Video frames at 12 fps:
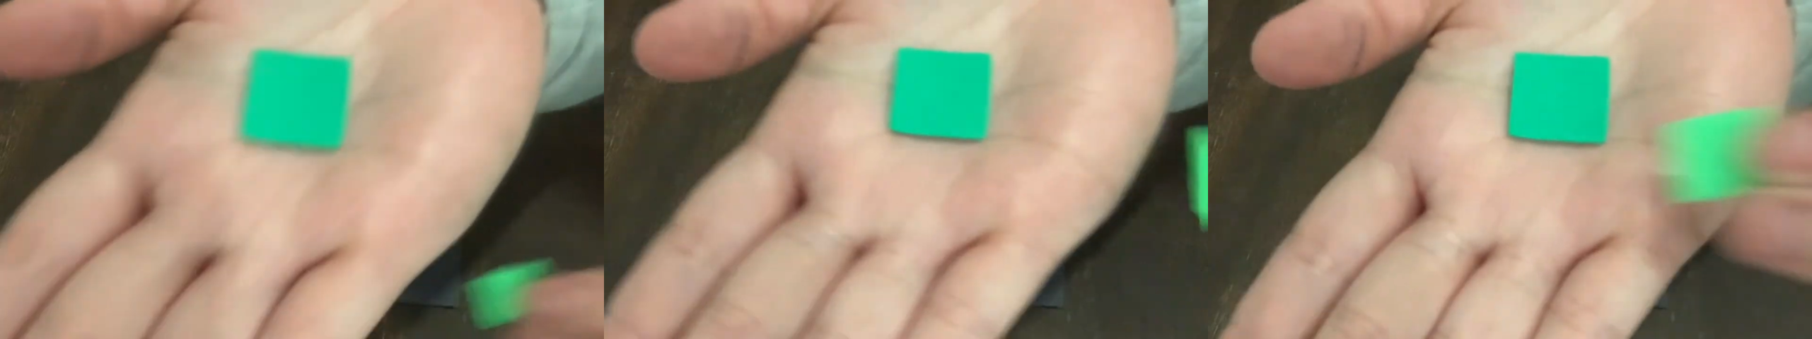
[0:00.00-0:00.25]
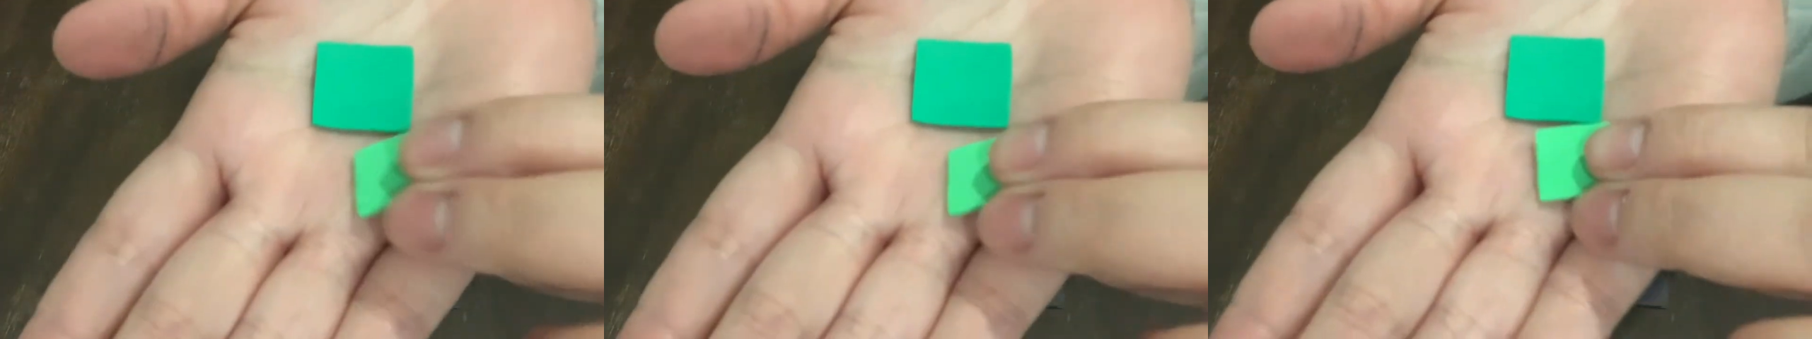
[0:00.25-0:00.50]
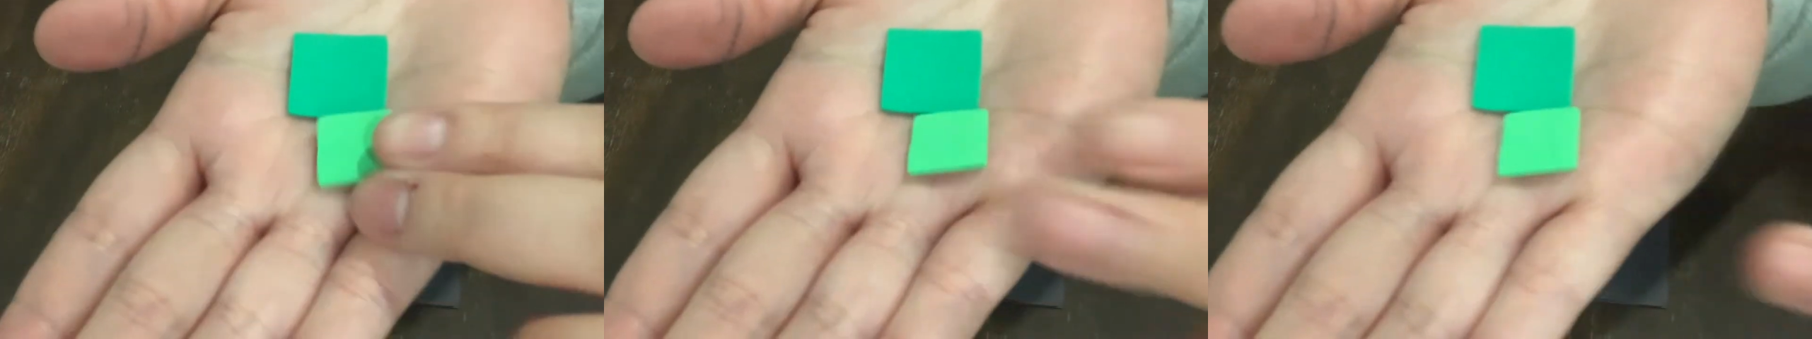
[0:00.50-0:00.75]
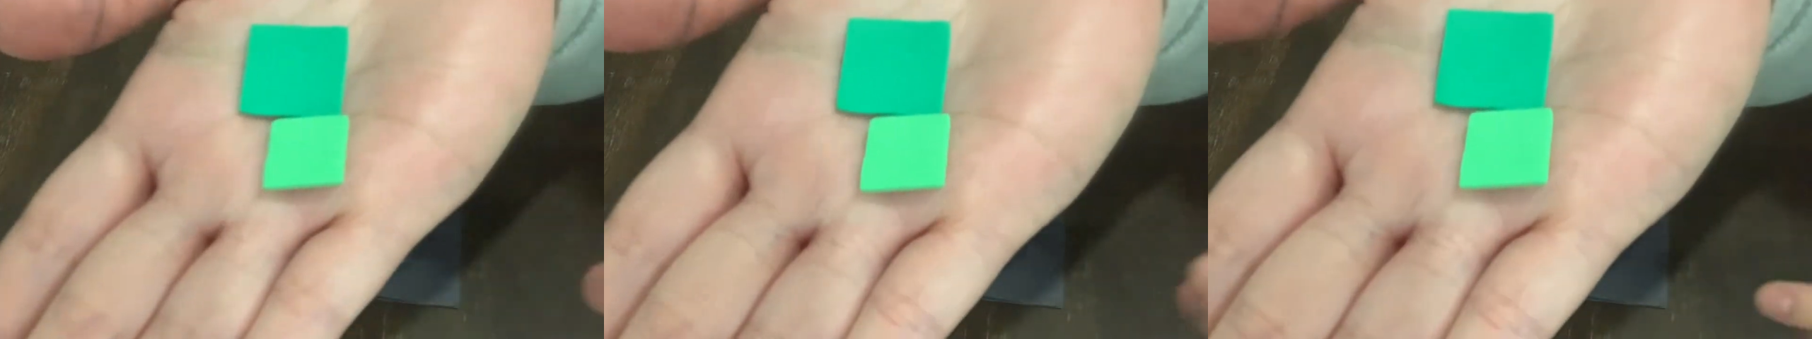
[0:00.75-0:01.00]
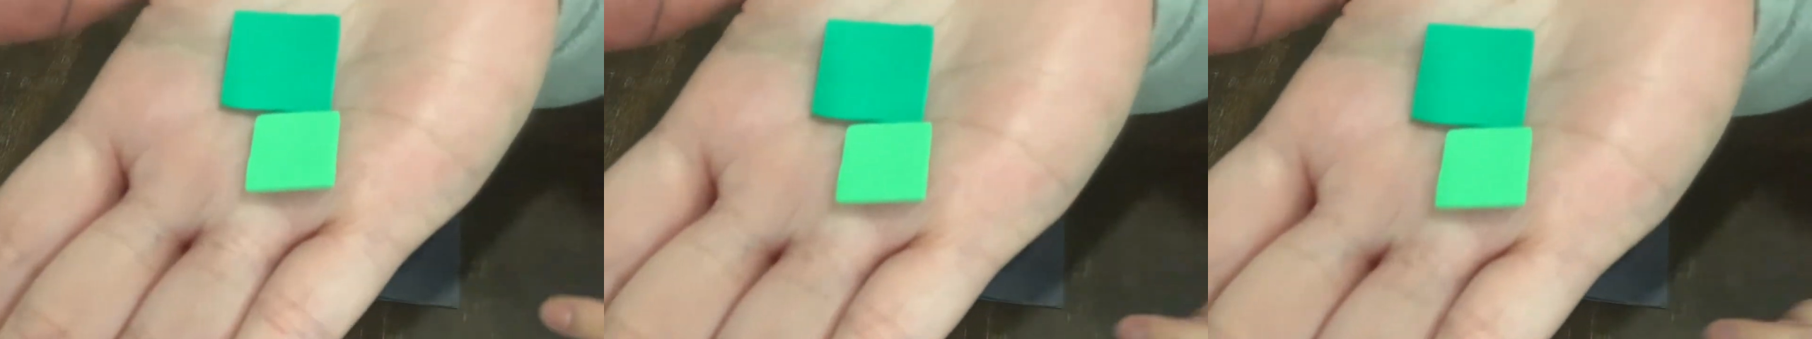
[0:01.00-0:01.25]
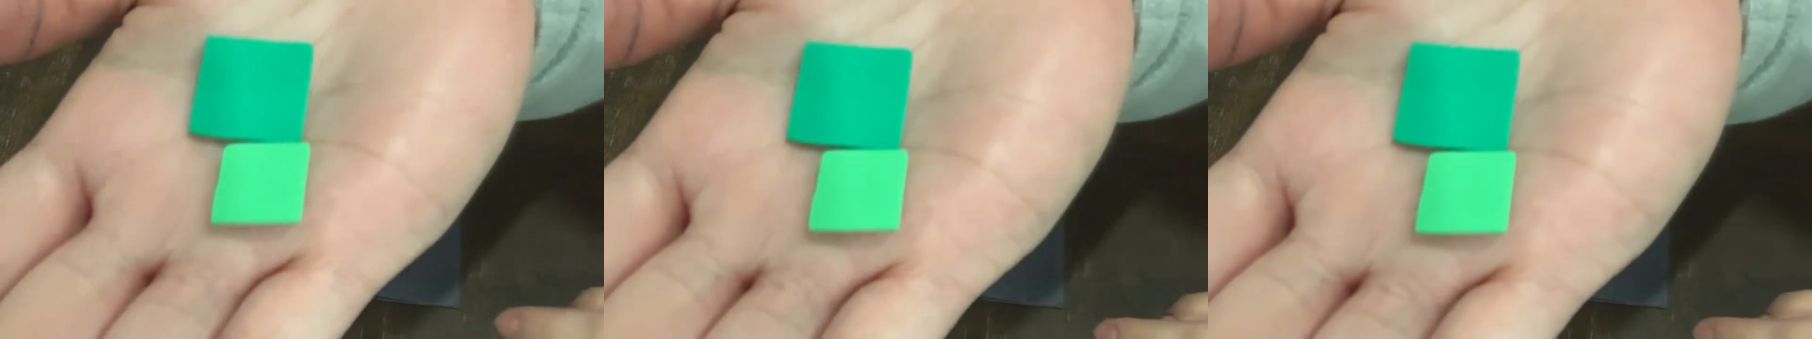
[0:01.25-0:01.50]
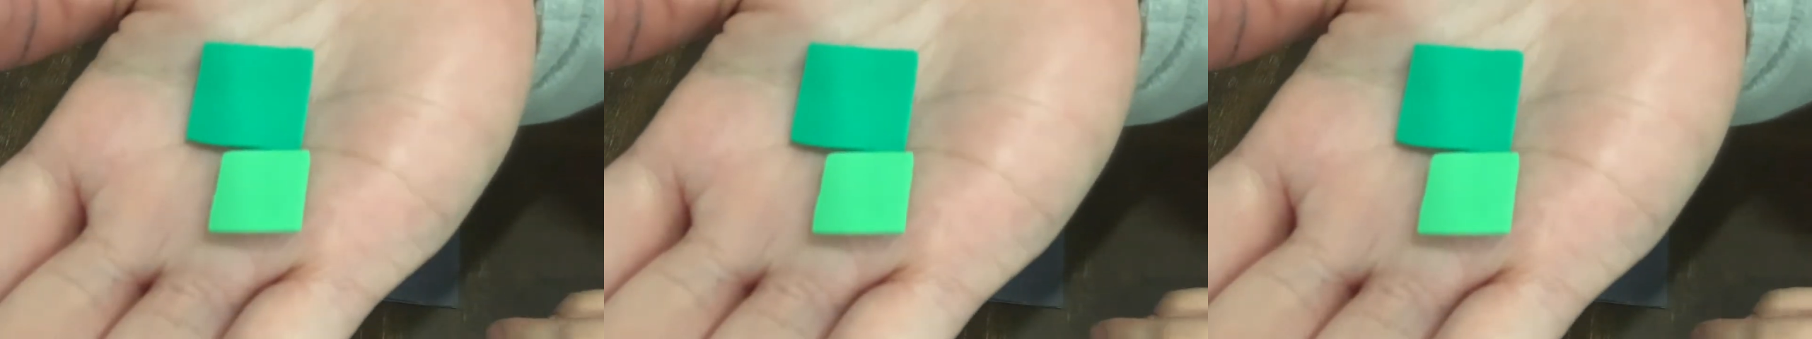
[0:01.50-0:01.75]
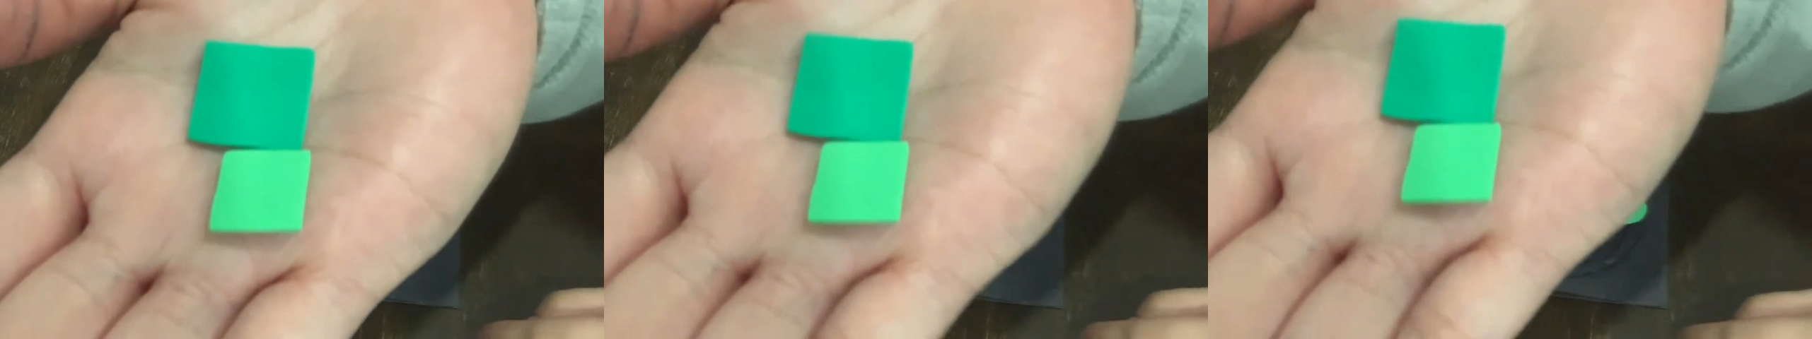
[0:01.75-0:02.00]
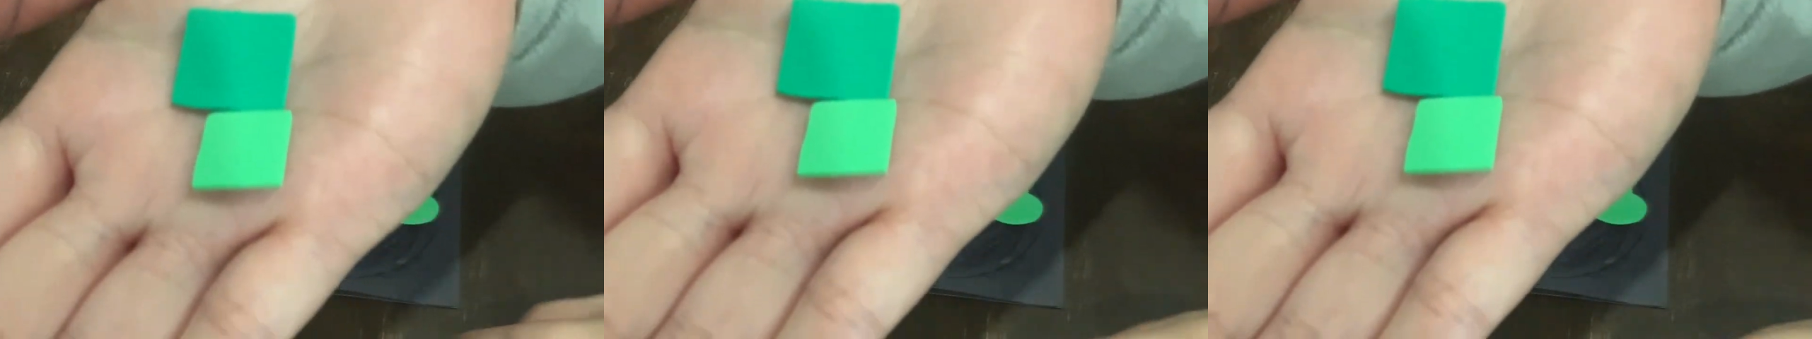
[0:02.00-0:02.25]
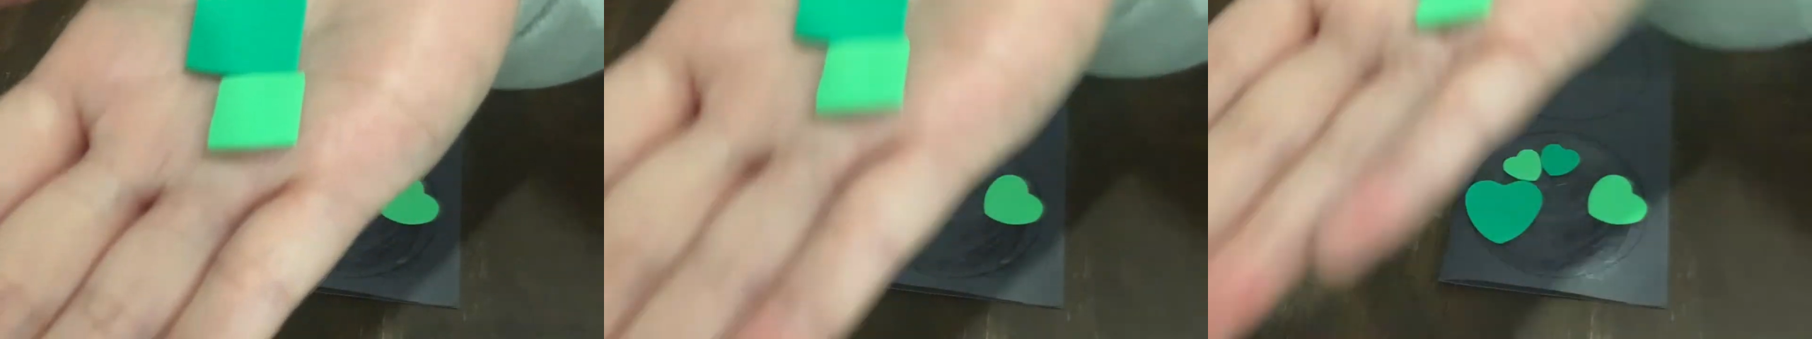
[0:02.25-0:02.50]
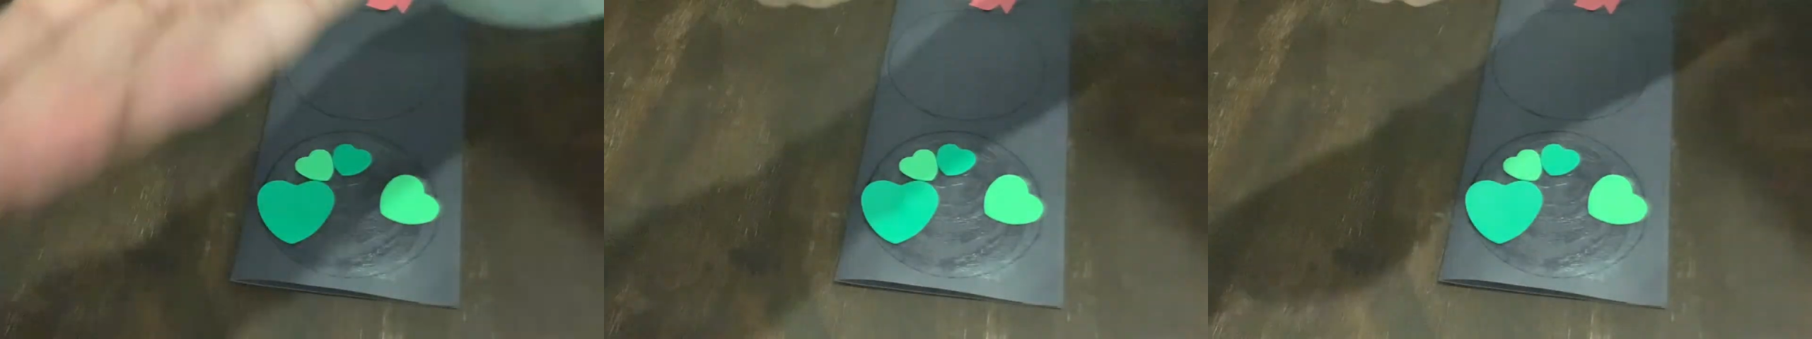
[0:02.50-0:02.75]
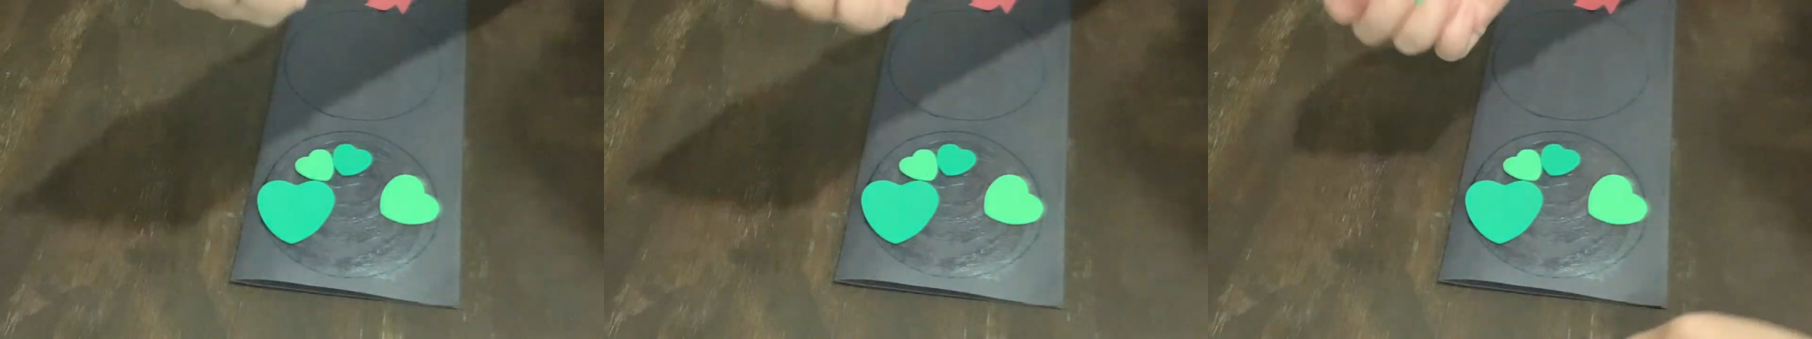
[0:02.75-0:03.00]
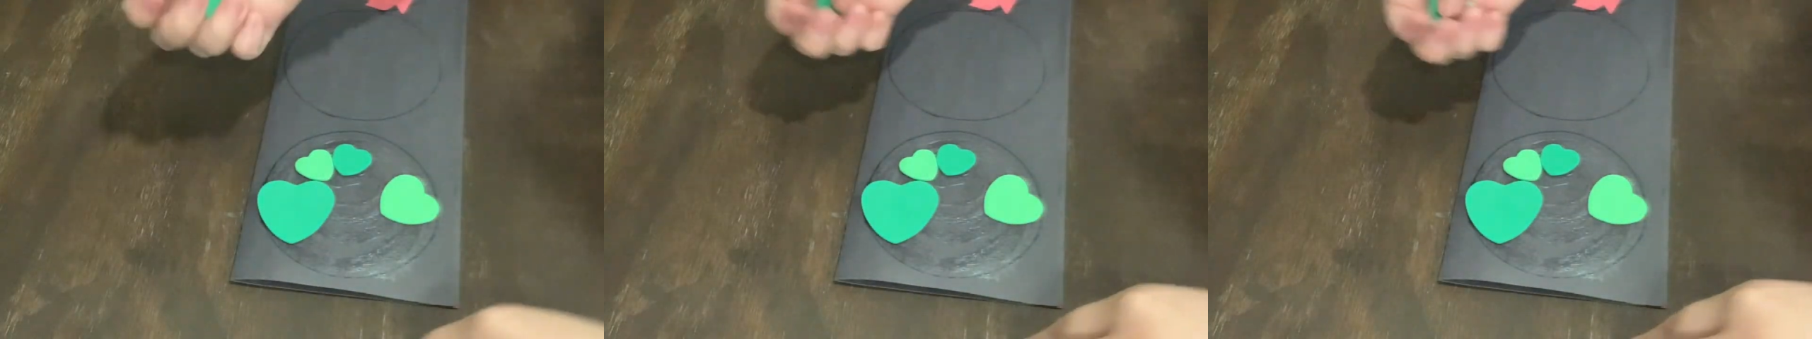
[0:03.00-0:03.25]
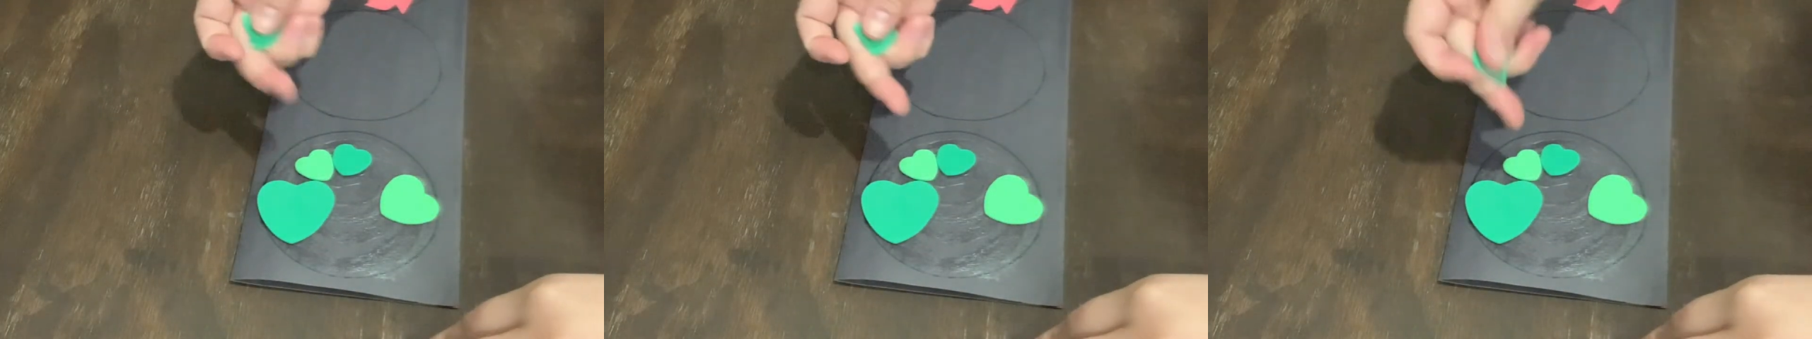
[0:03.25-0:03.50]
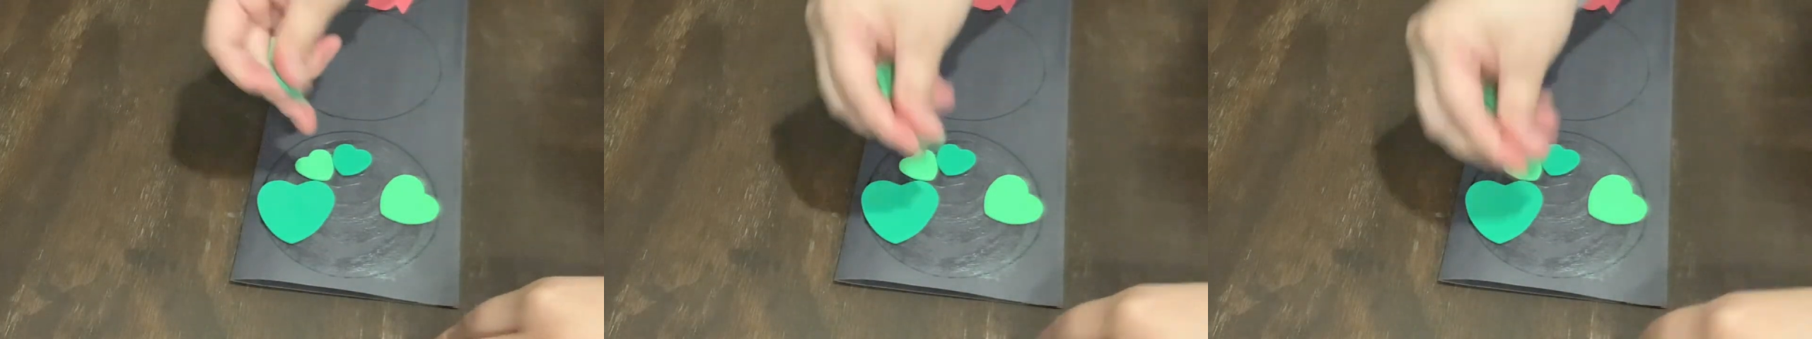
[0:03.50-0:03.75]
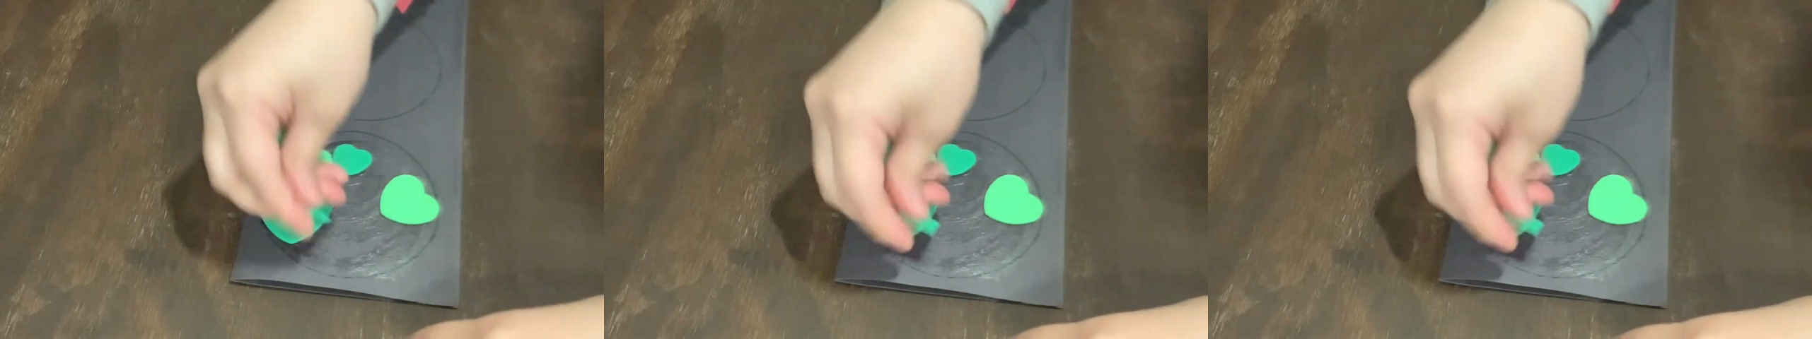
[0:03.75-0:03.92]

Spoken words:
[unreadable: no face in view]